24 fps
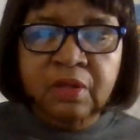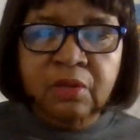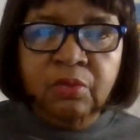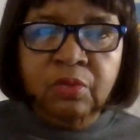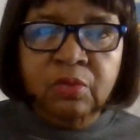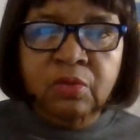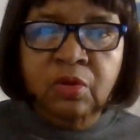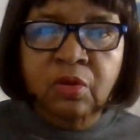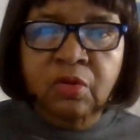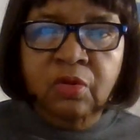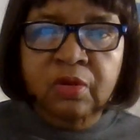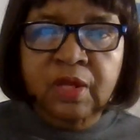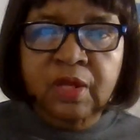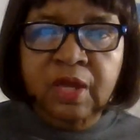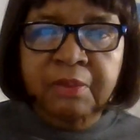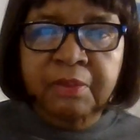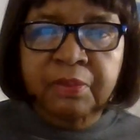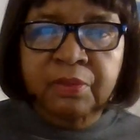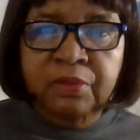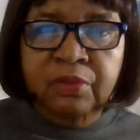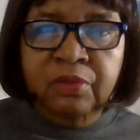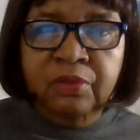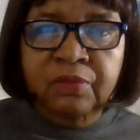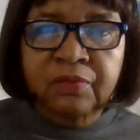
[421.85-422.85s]
when you go in that
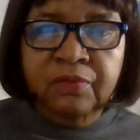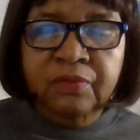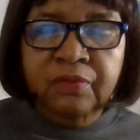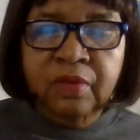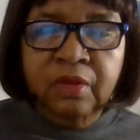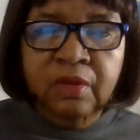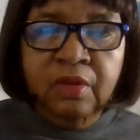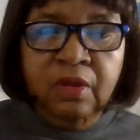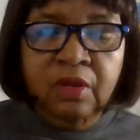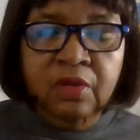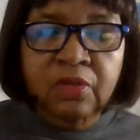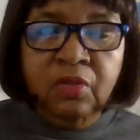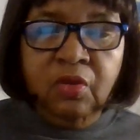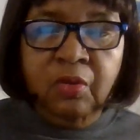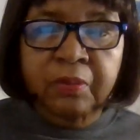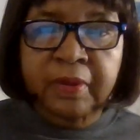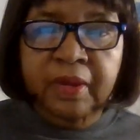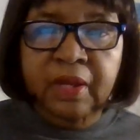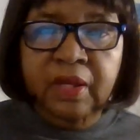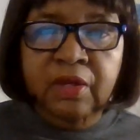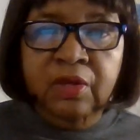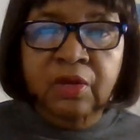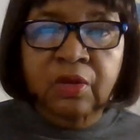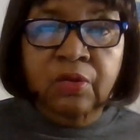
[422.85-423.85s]
booth,
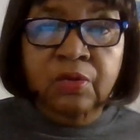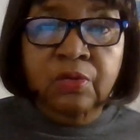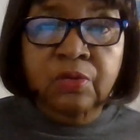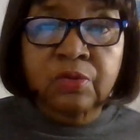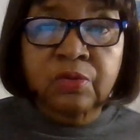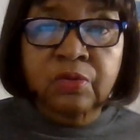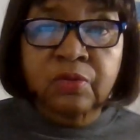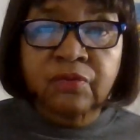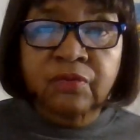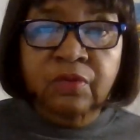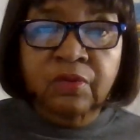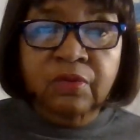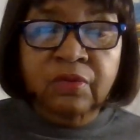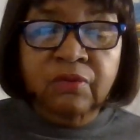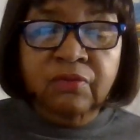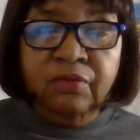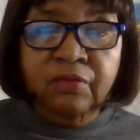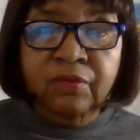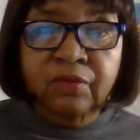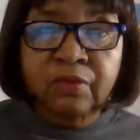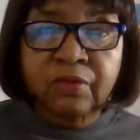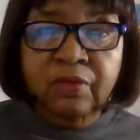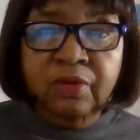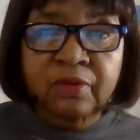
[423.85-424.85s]
nobody know who you're voting
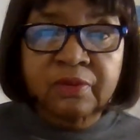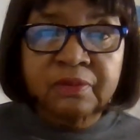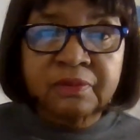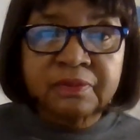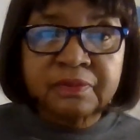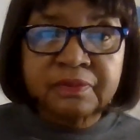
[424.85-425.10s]
for.